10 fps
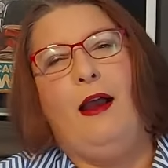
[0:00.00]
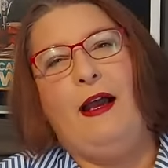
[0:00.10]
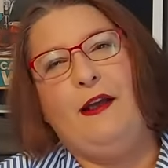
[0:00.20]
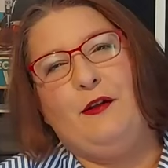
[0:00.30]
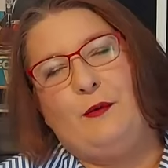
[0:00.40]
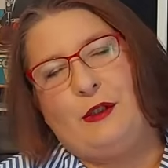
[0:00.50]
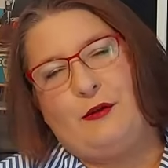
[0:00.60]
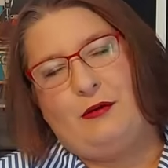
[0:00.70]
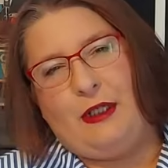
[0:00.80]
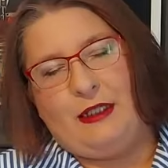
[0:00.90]
I almost
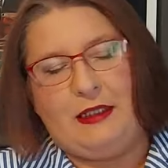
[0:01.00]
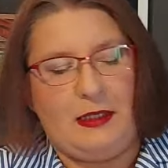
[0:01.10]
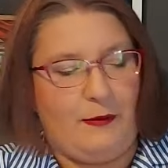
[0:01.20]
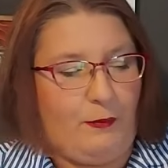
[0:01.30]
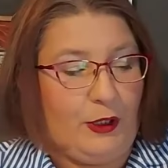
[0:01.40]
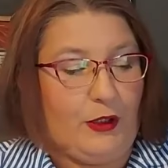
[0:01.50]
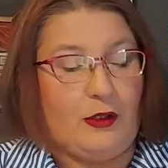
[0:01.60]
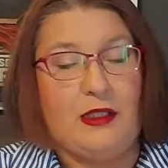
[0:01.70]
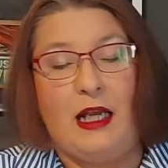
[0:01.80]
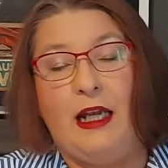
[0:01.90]
cried
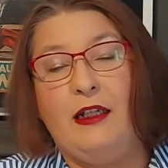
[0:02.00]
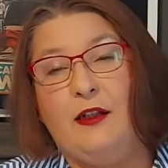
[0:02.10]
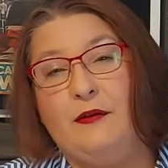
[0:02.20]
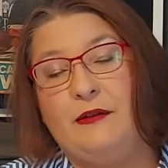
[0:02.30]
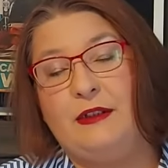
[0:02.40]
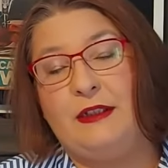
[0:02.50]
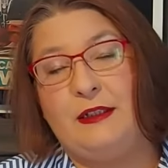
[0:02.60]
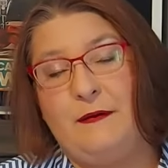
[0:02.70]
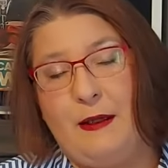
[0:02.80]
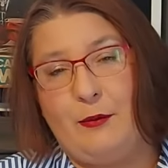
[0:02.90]
because I loved this
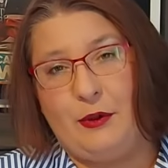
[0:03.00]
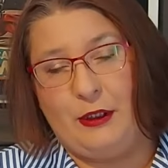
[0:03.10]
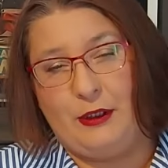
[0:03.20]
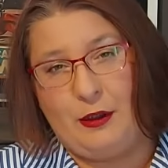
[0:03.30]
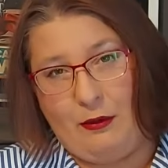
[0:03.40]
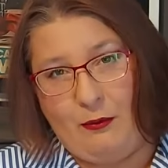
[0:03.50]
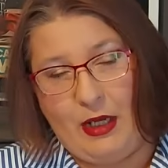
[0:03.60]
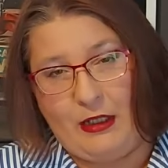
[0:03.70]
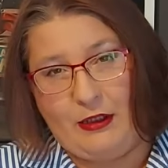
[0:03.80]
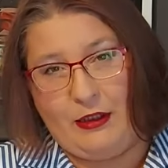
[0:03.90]
fabric so
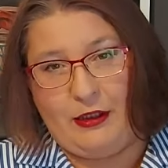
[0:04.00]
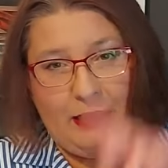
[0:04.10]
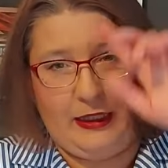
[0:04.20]
much,